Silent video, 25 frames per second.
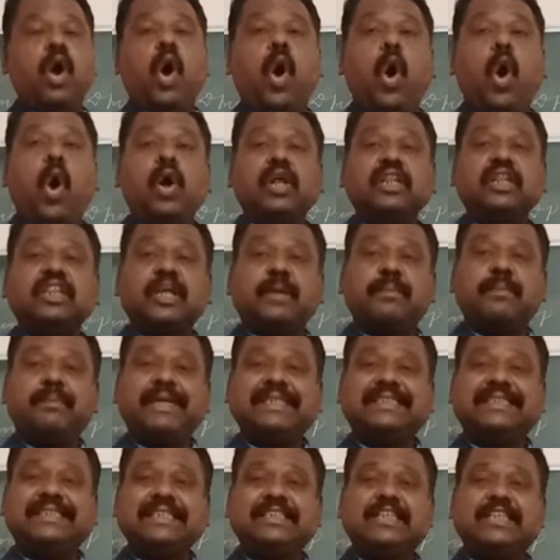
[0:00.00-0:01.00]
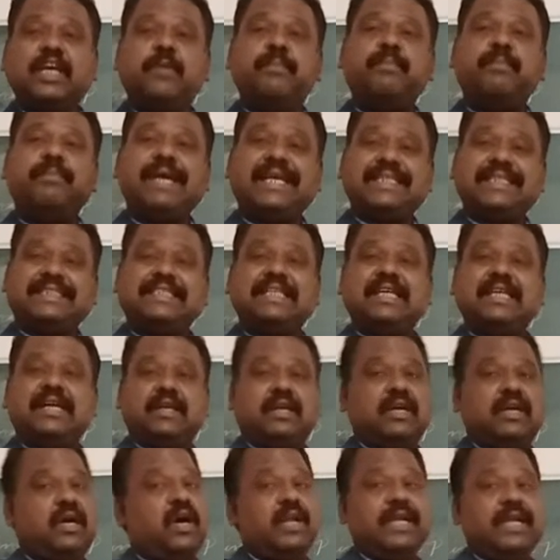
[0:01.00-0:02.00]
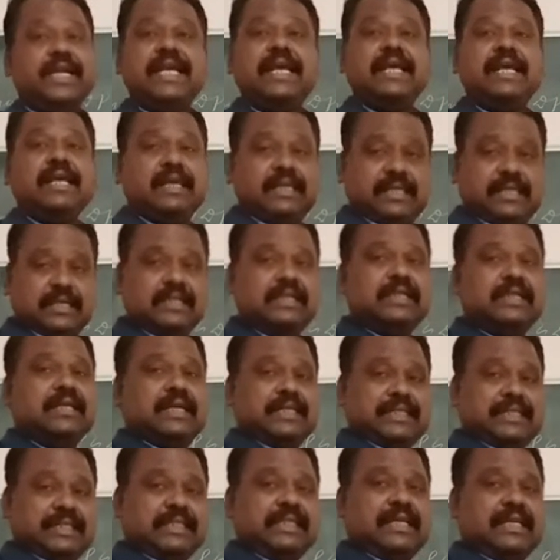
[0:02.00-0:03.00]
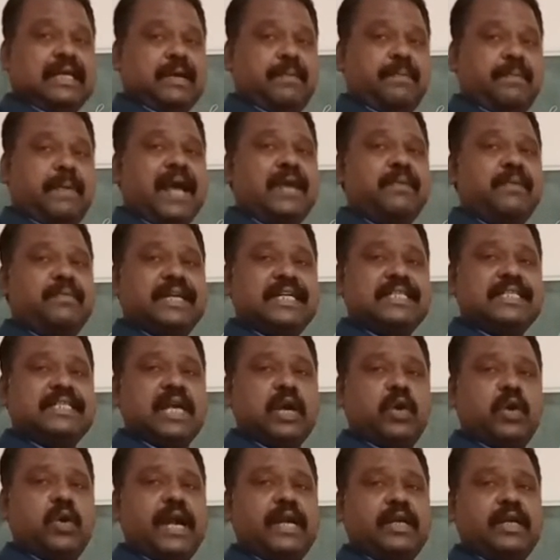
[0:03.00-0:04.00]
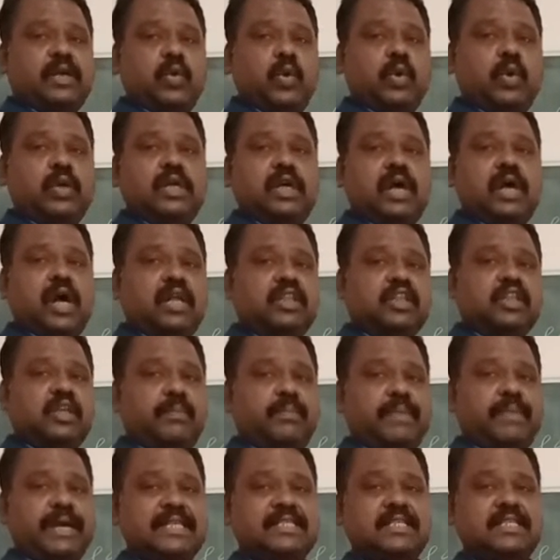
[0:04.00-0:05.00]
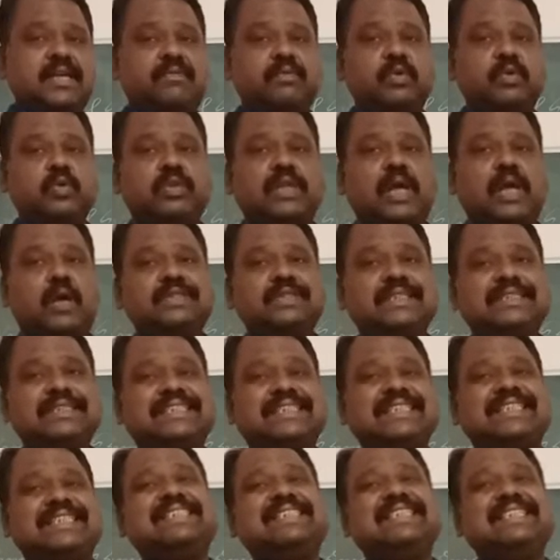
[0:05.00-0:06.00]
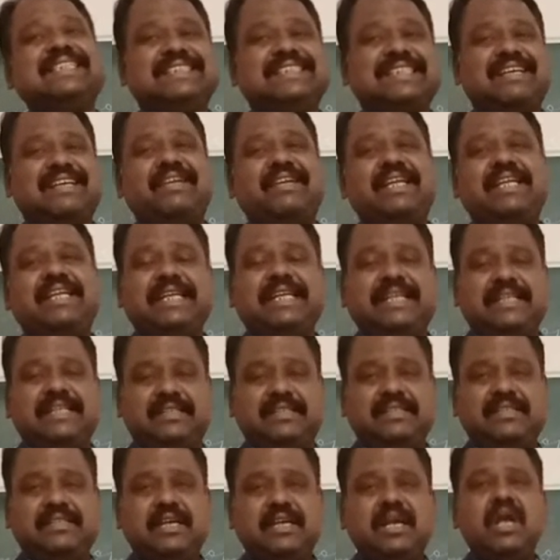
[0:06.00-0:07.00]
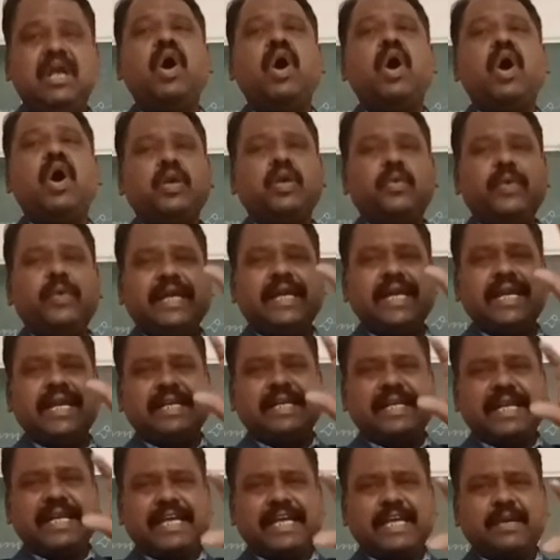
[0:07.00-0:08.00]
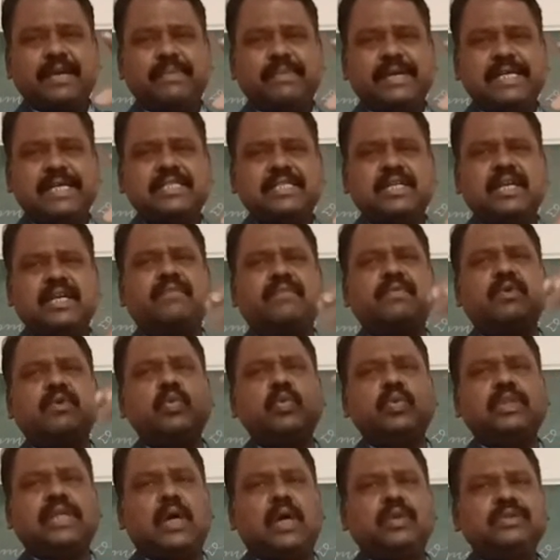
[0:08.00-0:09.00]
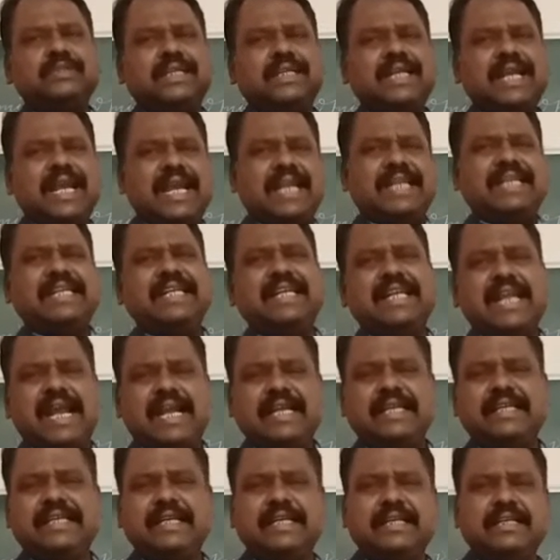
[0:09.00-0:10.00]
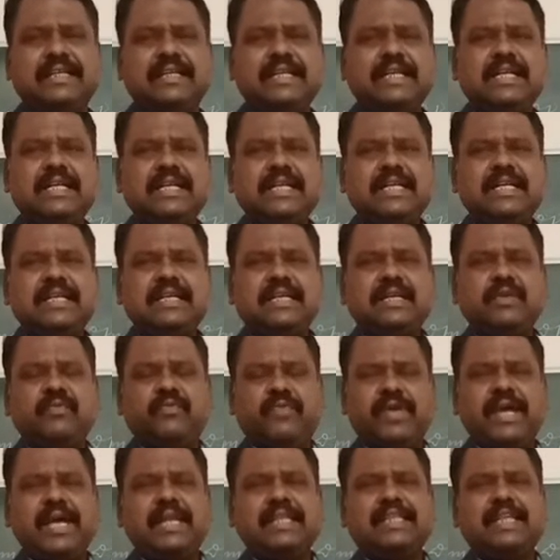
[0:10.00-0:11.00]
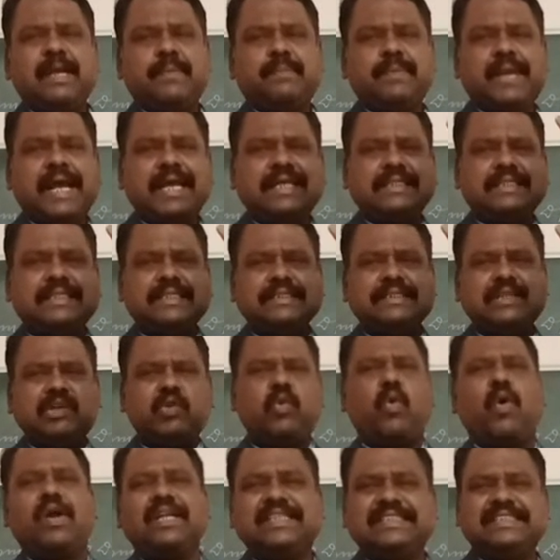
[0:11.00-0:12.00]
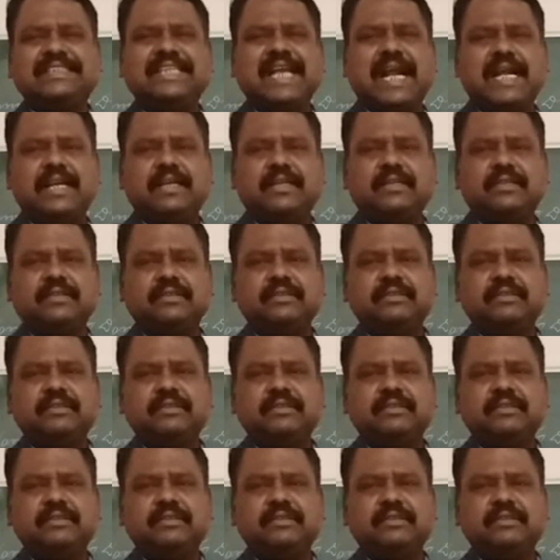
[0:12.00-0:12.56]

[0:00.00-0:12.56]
on the basis of base year. Already 5 minutes ago I told on the base of 2016-17, or we can take a base year of 2018-19, where the price is constant